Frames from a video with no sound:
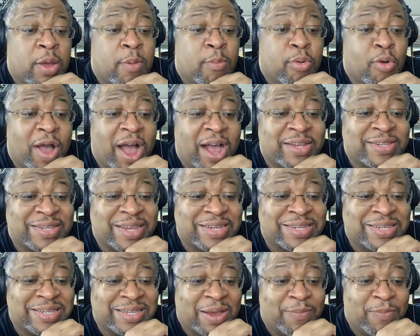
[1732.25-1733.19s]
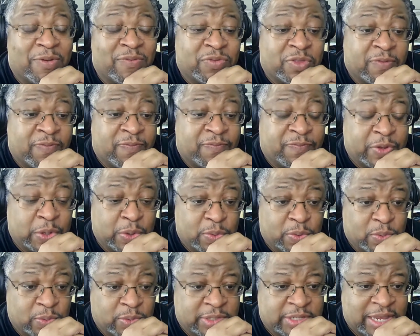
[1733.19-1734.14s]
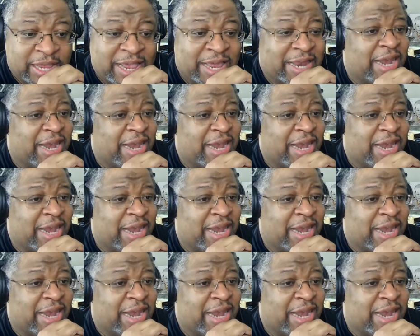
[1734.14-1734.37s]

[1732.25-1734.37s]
process some of the foods.